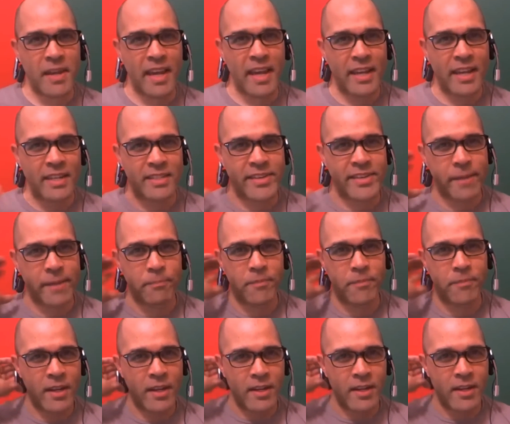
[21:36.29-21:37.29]
My
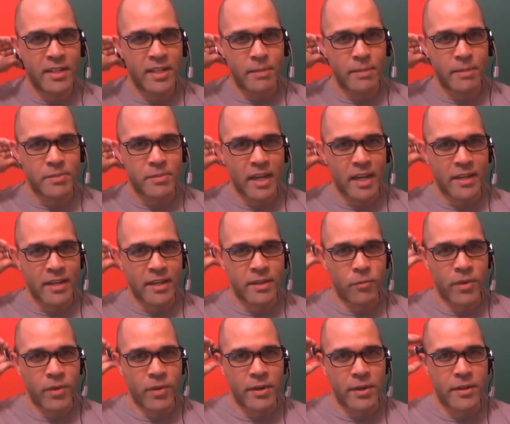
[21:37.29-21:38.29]
headset keeps
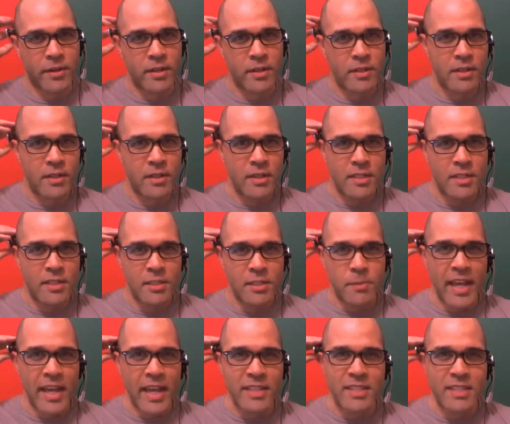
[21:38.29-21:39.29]
acting weird. Does
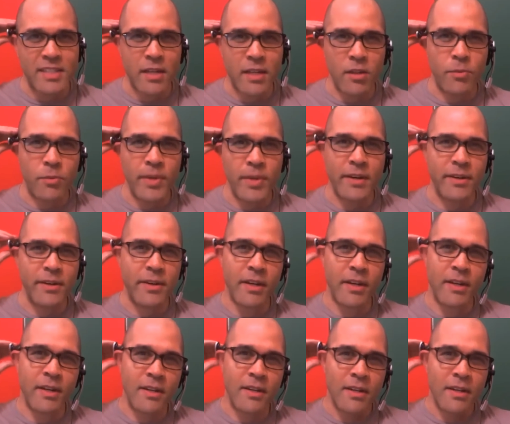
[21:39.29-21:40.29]
my headset look
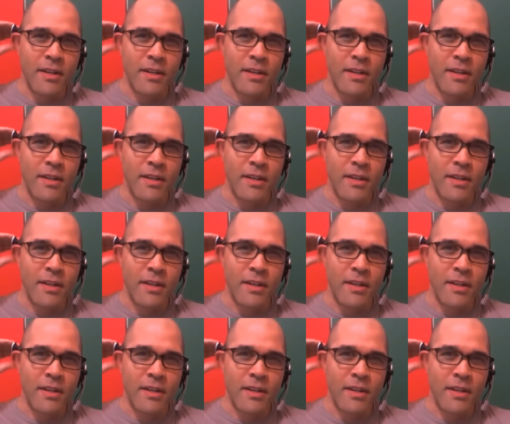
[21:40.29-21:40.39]
weird?